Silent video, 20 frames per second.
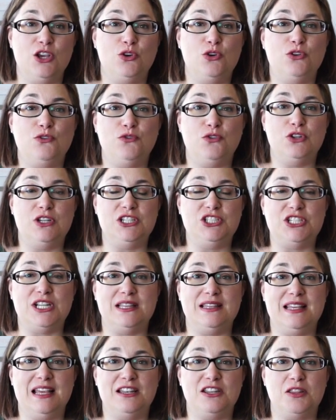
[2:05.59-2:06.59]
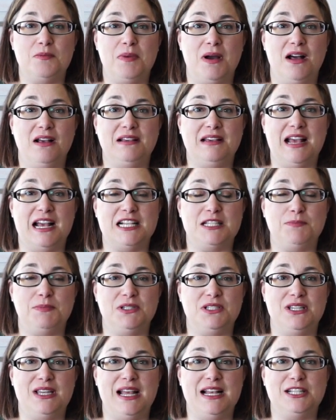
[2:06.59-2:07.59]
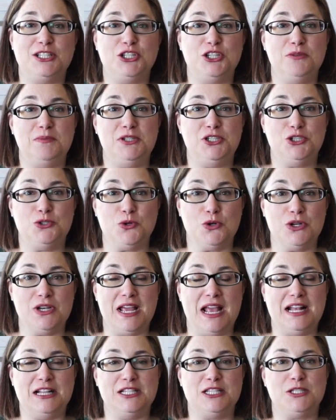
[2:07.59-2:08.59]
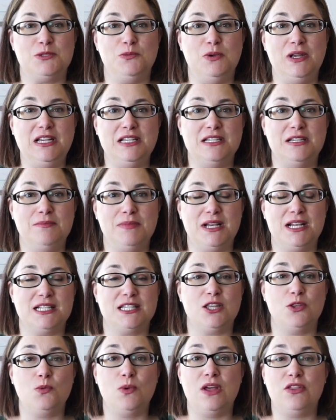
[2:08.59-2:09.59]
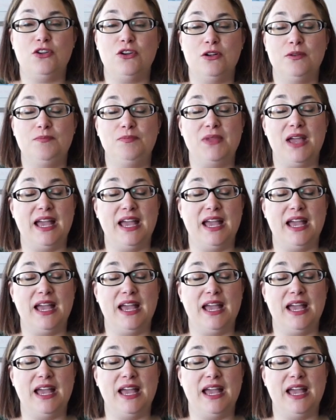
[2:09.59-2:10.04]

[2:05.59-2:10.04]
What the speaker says: good footage at the end of the podcast, but today is going to be short and sweet because of the weather.